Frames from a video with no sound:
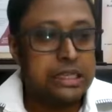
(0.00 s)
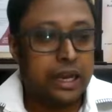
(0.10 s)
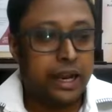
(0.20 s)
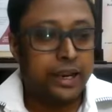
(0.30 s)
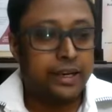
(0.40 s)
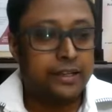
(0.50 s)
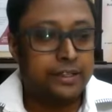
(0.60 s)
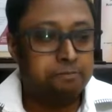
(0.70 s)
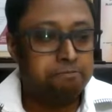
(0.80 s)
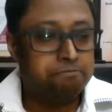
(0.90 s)
and
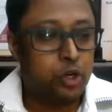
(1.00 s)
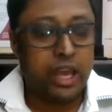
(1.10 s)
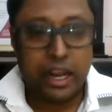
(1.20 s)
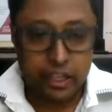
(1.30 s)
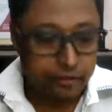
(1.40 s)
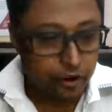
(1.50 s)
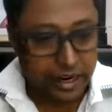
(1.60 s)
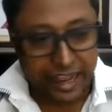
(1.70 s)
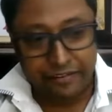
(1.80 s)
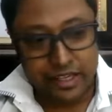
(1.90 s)
okay, I'll give you a
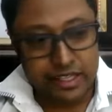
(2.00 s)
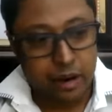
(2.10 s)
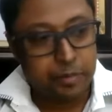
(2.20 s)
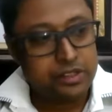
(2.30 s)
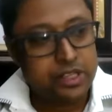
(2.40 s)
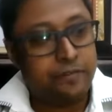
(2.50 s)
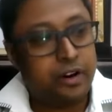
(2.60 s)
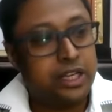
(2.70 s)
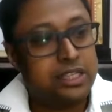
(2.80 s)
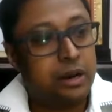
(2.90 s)
live example. Say for
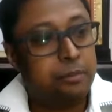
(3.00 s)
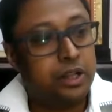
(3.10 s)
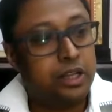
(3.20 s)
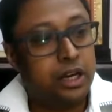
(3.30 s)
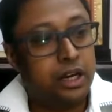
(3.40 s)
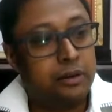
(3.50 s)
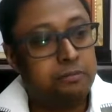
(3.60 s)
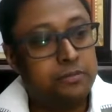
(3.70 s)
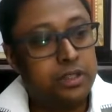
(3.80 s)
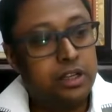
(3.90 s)
an example,
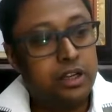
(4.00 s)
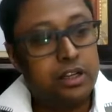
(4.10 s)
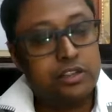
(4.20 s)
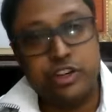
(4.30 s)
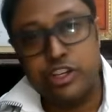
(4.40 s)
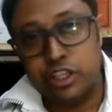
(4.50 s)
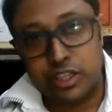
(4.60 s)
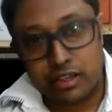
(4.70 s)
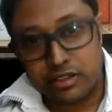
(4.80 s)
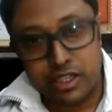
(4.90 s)

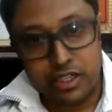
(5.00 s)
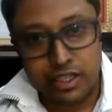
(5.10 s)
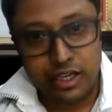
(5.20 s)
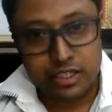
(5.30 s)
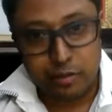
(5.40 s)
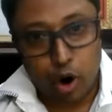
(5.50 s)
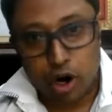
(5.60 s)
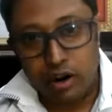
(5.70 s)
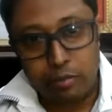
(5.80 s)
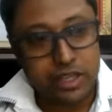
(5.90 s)
Srijita. Srijita is a
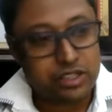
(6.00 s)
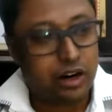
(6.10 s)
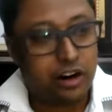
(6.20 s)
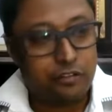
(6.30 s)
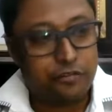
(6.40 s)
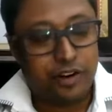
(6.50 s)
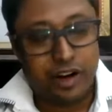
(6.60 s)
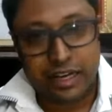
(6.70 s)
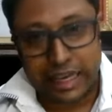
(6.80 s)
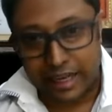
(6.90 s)
model based out of
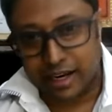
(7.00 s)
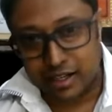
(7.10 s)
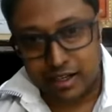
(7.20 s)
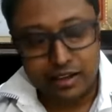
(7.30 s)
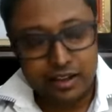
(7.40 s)
Calcutta.